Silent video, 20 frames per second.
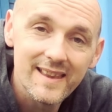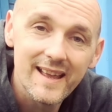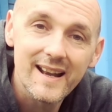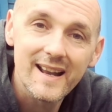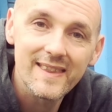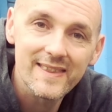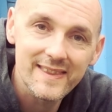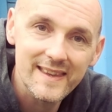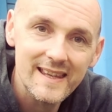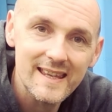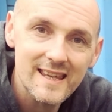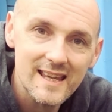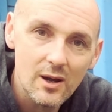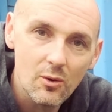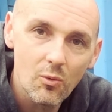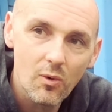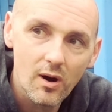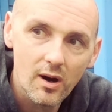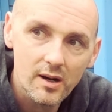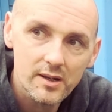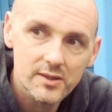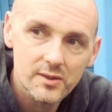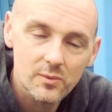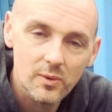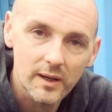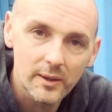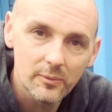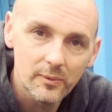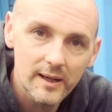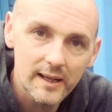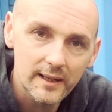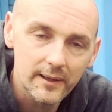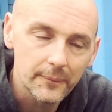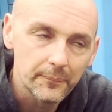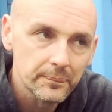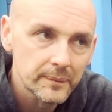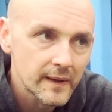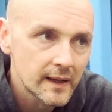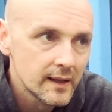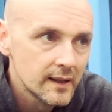then I think it works quite
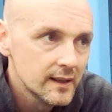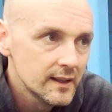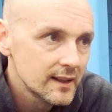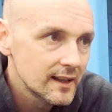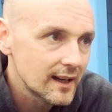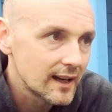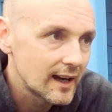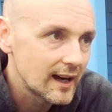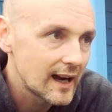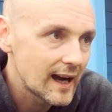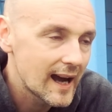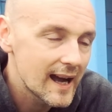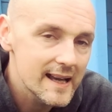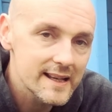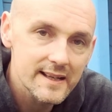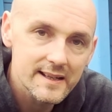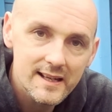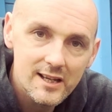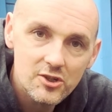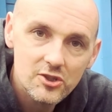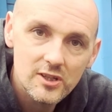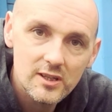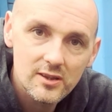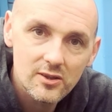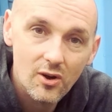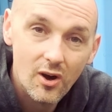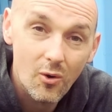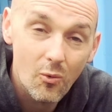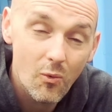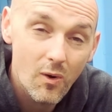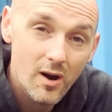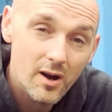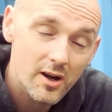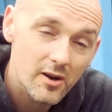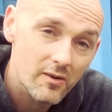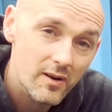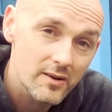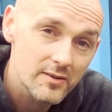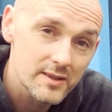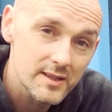well. I had initially thought a
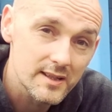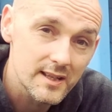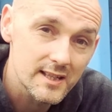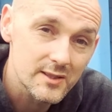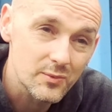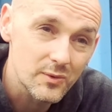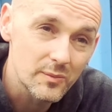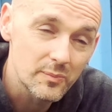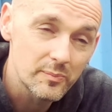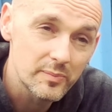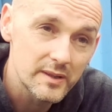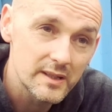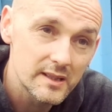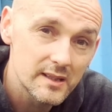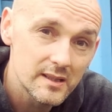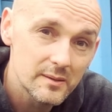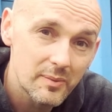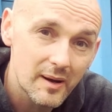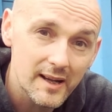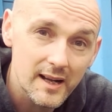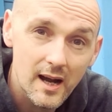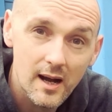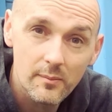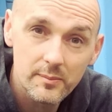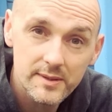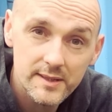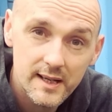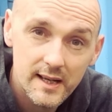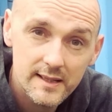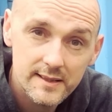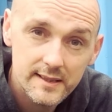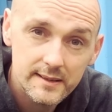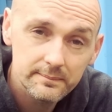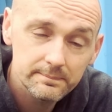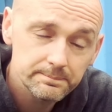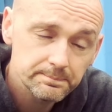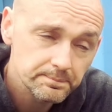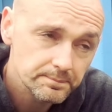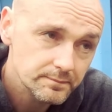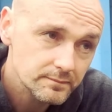workaround to this would be by
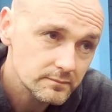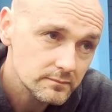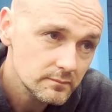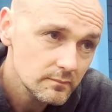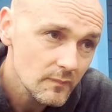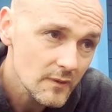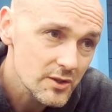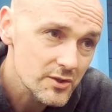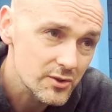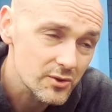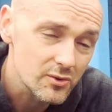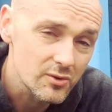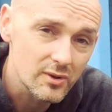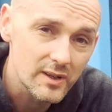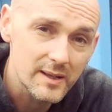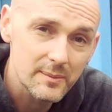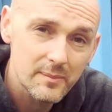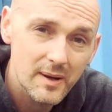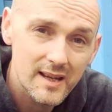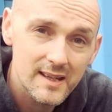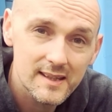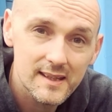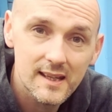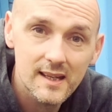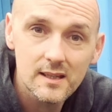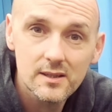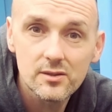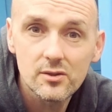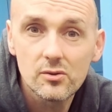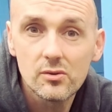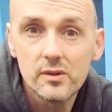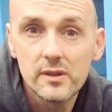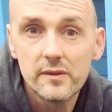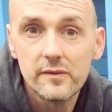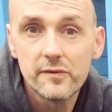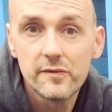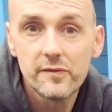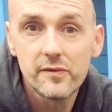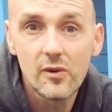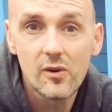upsizing, so in my case
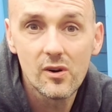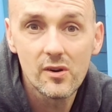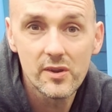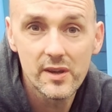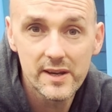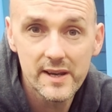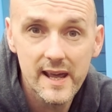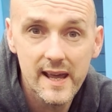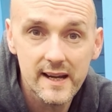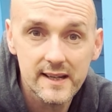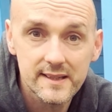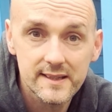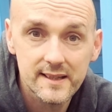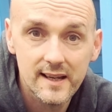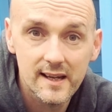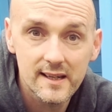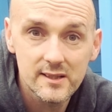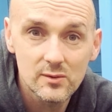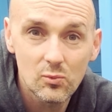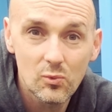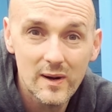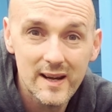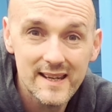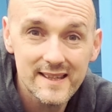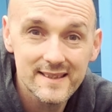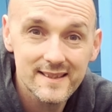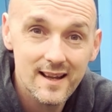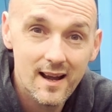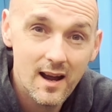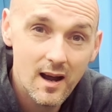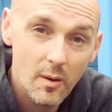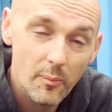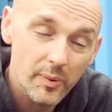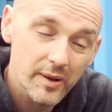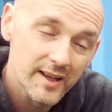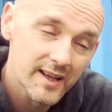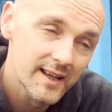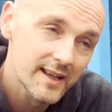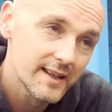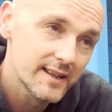going for the next size waist up,
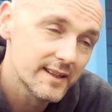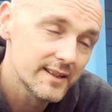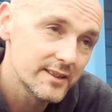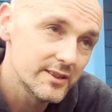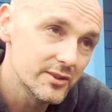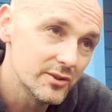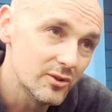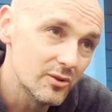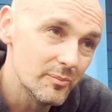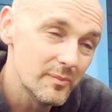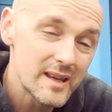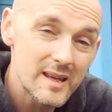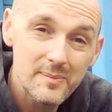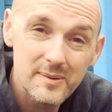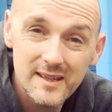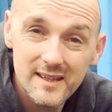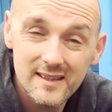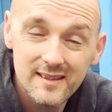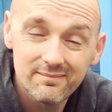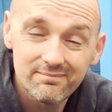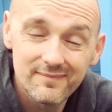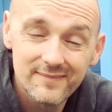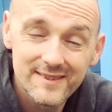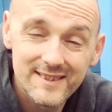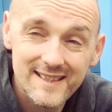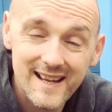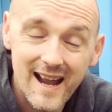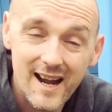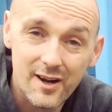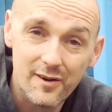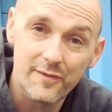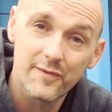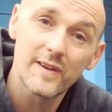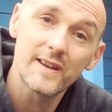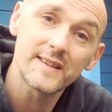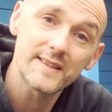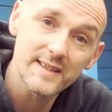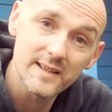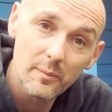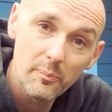you know, maybe
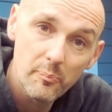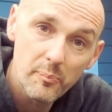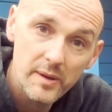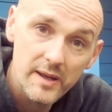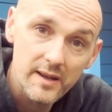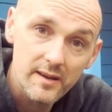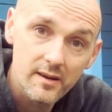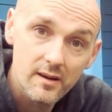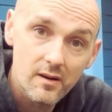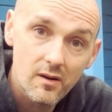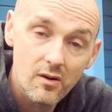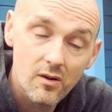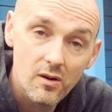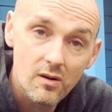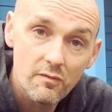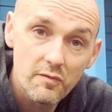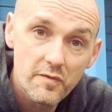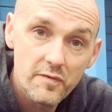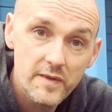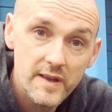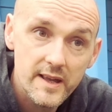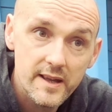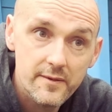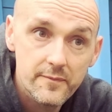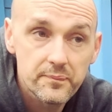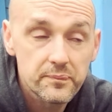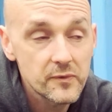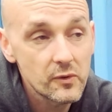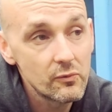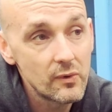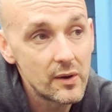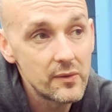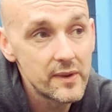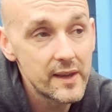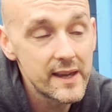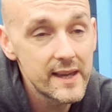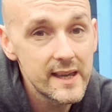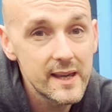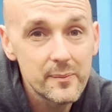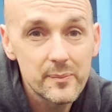sacrificing a bit of fit around
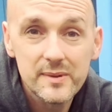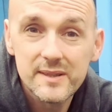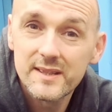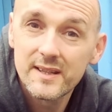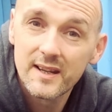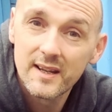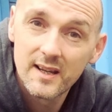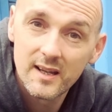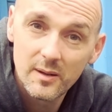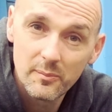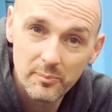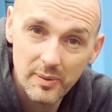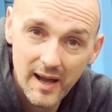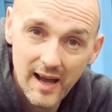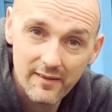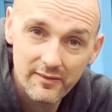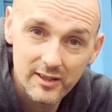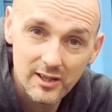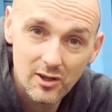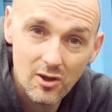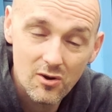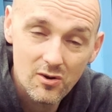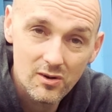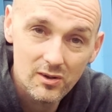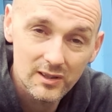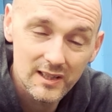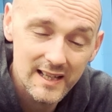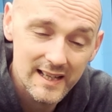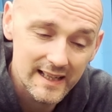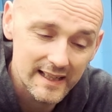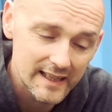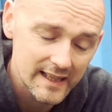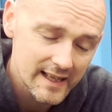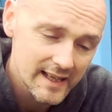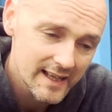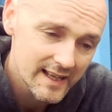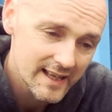the hips but having a longer leg.